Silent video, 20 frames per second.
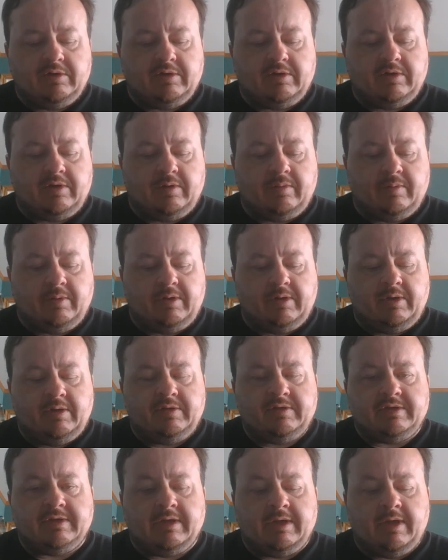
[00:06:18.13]
Kabayel
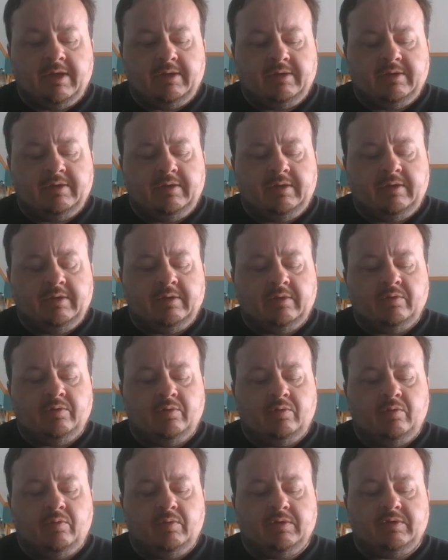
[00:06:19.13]
is
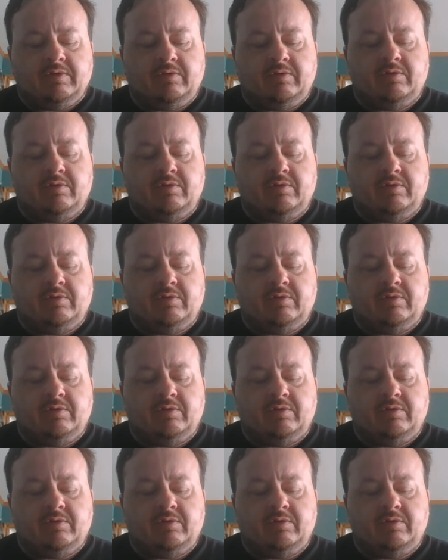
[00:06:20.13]
19-0 with